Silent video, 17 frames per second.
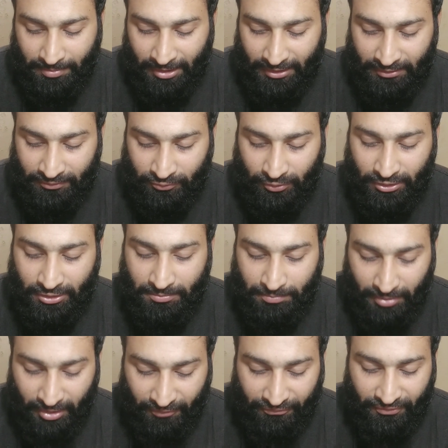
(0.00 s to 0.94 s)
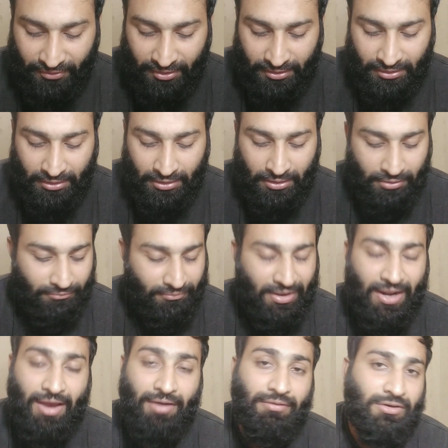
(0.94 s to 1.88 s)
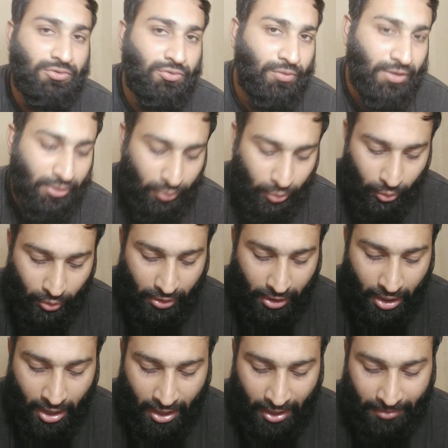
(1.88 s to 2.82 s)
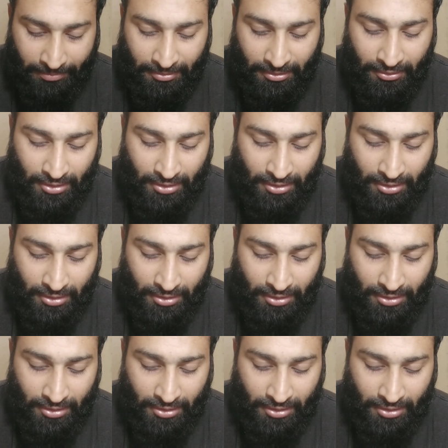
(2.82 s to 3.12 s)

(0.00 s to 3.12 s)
by insulin buffer whenever you will low carb,